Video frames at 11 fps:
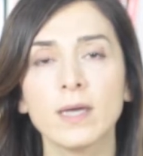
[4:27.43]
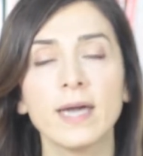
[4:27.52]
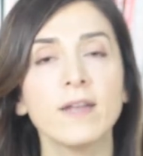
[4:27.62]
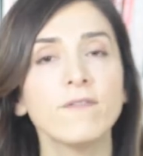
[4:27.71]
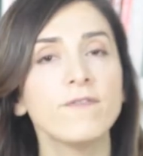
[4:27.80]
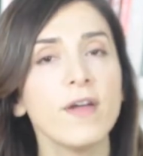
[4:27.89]

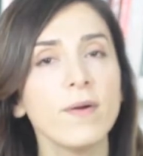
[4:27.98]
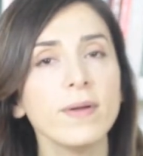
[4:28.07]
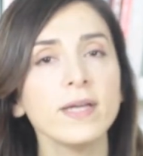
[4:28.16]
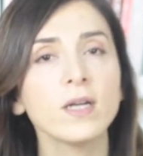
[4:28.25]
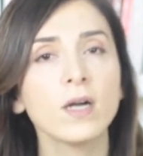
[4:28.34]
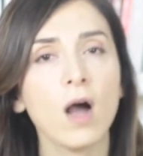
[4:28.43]
And a
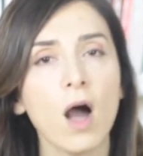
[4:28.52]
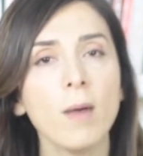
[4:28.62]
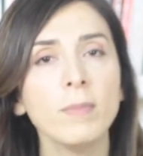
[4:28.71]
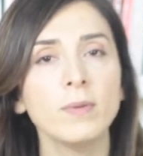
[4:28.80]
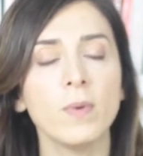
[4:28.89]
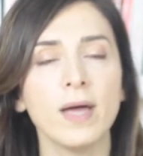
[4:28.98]
very
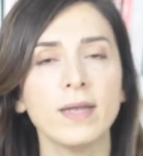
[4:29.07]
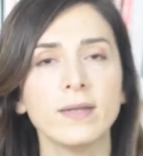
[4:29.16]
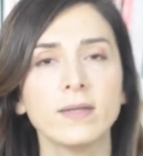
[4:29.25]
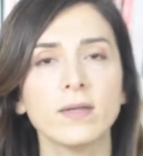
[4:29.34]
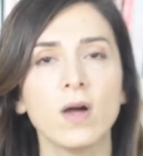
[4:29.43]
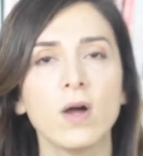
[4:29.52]
common one
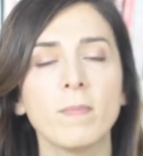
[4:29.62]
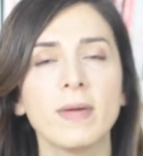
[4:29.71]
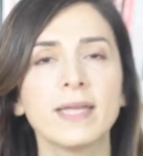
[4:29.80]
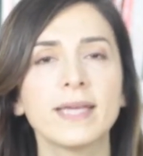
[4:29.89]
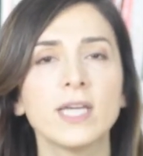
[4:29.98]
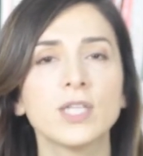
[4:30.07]
are
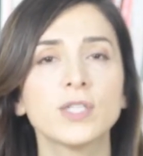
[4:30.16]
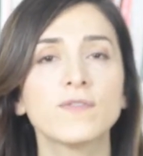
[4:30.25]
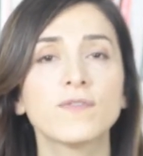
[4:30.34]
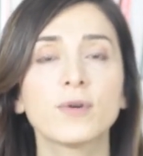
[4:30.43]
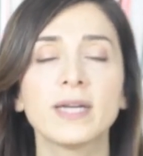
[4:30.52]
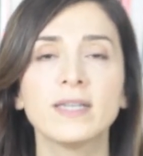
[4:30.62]
medication
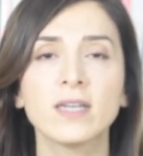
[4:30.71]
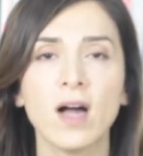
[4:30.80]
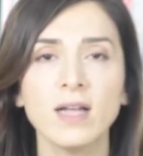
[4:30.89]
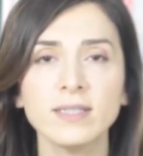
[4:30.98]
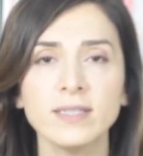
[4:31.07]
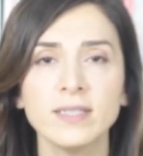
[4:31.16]
for
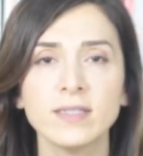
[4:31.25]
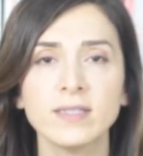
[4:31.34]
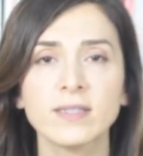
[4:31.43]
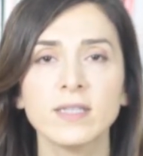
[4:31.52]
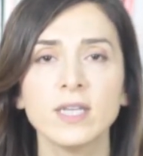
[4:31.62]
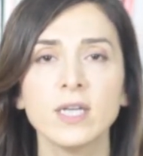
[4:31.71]

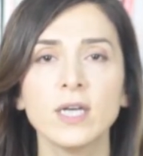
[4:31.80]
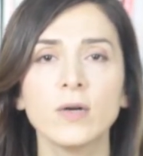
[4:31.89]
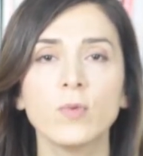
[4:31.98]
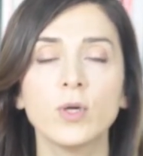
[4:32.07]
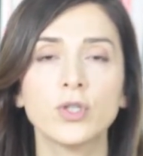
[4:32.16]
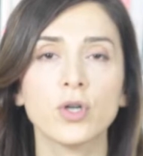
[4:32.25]
incontinence,
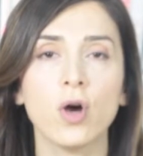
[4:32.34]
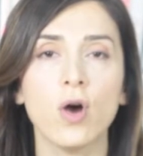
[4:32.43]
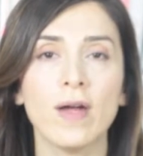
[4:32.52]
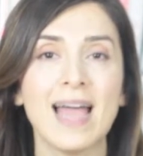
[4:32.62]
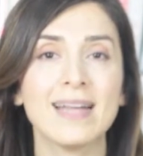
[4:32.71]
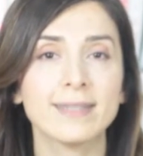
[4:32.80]
which
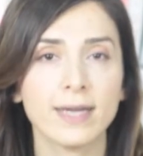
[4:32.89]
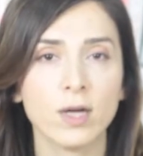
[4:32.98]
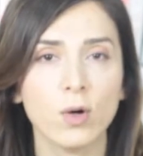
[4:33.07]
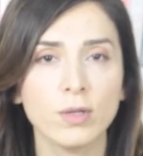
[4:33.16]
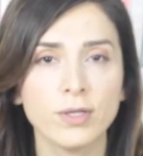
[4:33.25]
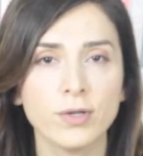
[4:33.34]
are
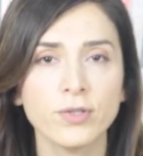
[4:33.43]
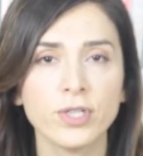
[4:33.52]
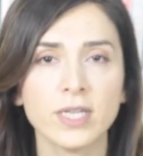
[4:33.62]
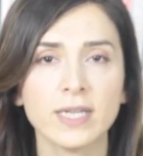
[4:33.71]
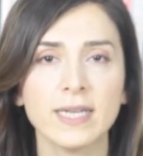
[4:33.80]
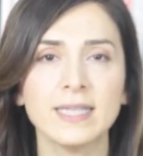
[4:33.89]

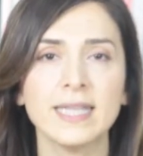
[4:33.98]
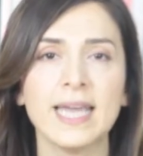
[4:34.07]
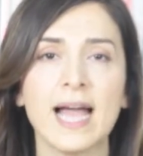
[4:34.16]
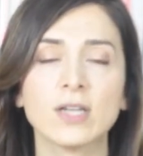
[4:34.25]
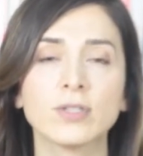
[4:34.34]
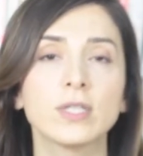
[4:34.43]
anticholinergic. They
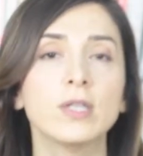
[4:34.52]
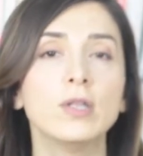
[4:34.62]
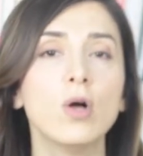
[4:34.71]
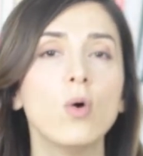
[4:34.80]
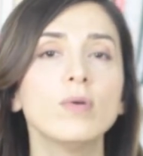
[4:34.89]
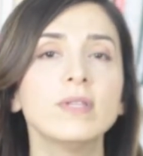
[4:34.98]
actually
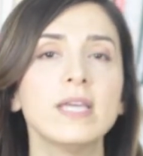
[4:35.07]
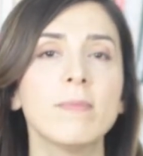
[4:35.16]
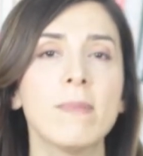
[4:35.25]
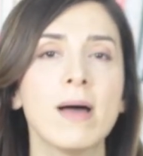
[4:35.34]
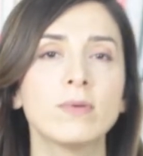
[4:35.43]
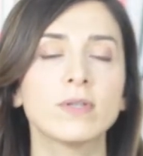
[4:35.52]
lower the
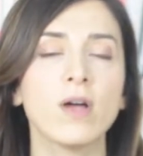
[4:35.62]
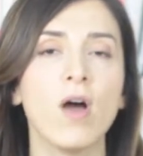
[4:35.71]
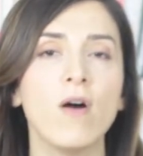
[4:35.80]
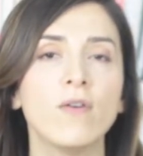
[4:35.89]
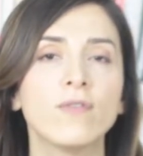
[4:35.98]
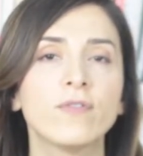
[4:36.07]
amount
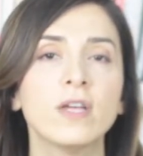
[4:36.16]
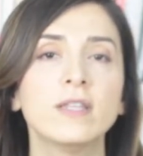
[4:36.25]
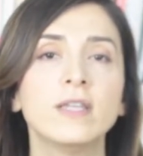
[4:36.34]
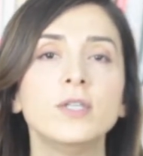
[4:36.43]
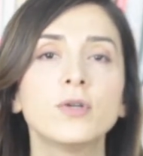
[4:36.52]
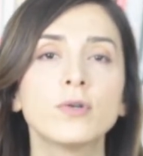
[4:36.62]
of
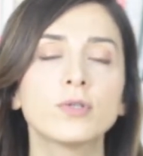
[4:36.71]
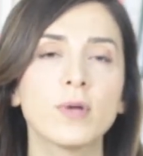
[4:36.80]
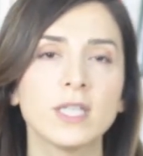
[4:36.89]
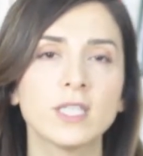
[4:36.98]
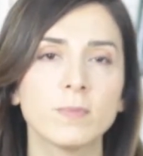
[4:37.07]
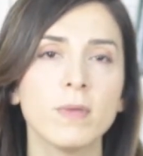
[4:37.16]
the
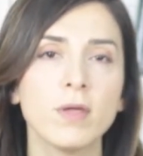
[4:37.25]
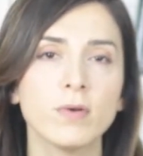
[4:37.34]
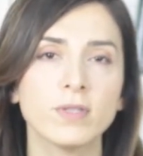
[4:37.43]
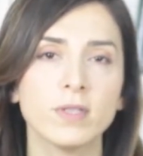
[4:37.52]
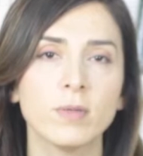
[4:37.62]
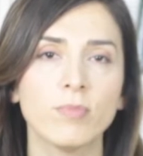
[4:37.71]

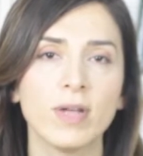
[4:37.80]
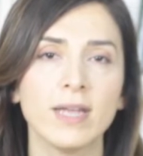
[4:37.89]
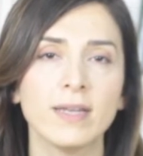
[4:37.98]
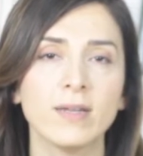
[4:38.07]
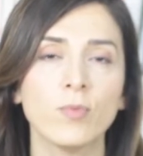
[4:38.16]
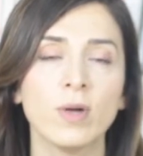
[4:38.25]
neurotransmitters in the
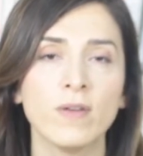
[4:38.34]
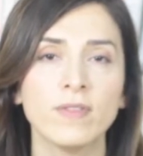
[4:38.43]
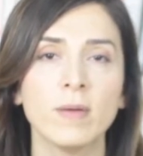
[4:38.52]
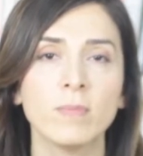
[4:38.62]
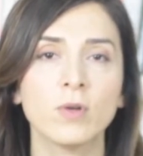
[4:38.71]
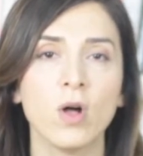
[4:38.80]
brain, one of
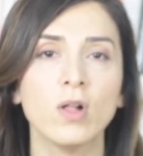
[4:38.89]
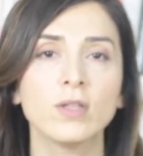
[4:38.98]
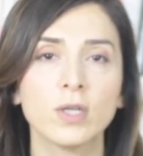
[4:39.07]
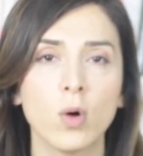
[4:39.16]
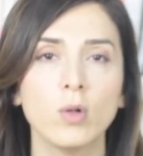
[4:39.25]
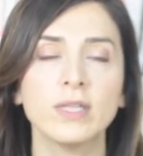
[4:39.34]
them
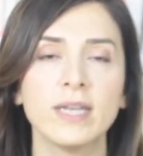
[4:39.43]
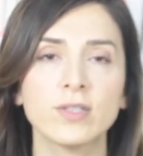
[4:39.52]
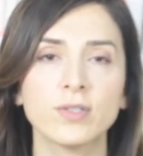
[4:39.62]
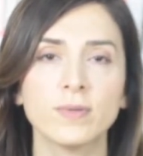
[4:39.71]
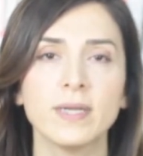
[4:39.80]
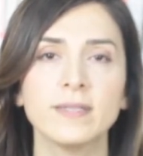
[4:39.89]
called
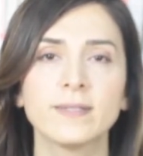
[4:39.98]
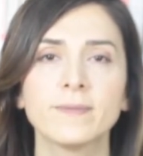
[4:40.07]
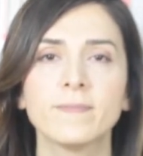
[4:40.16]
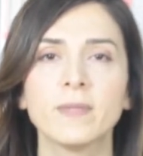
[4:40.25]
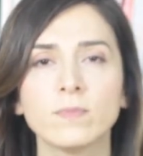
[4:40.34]
cholinesterase.